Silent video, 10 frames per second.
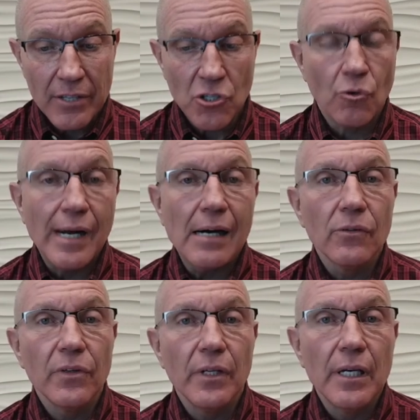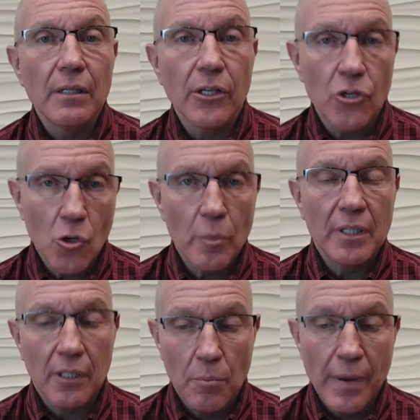is grounded in the human
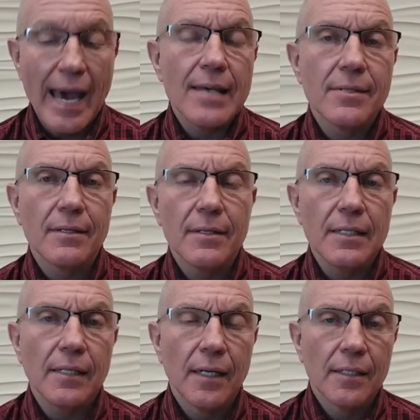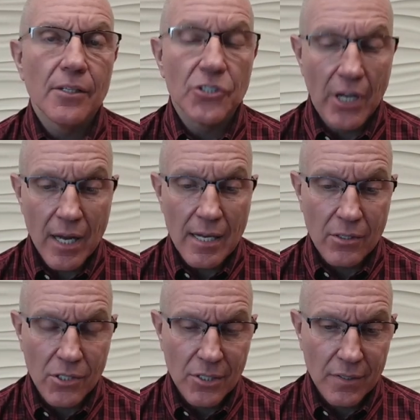capacity to
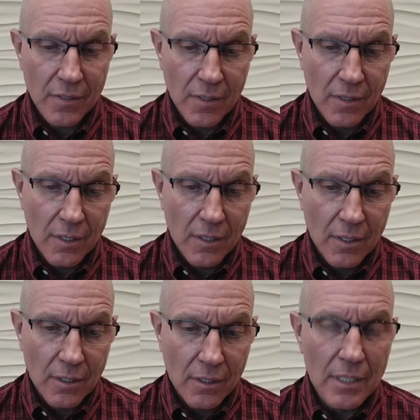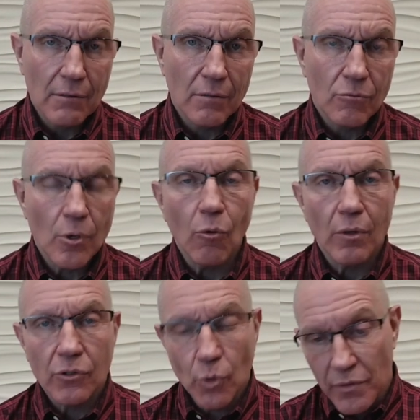change. He
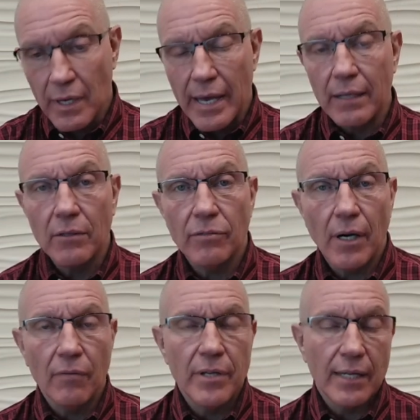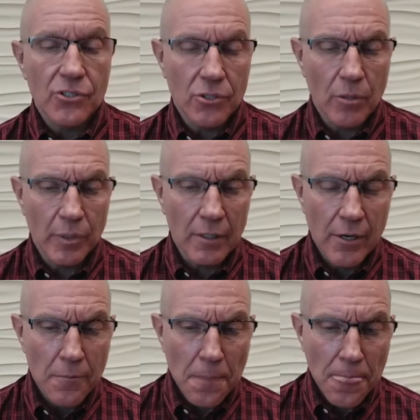wrote toward the end of that sermon,
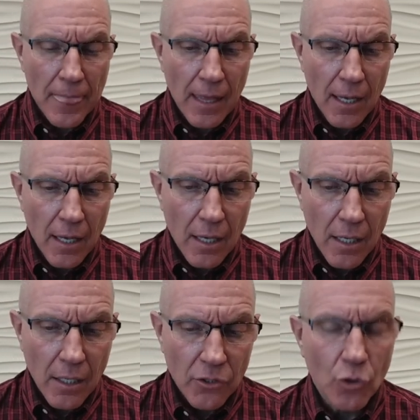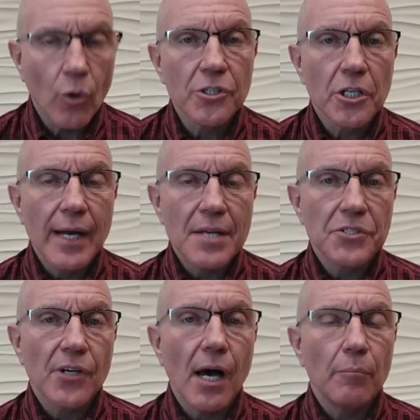"Torture has
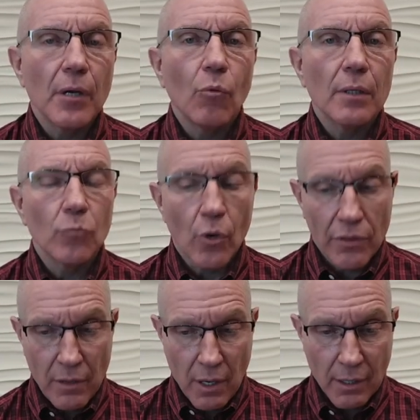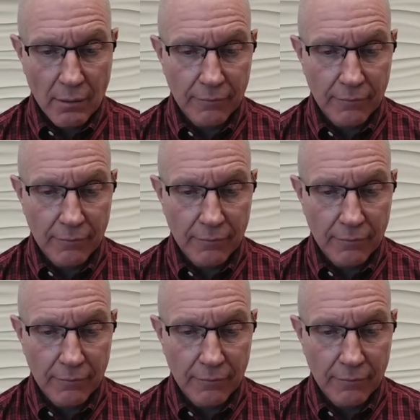taught me one more thing.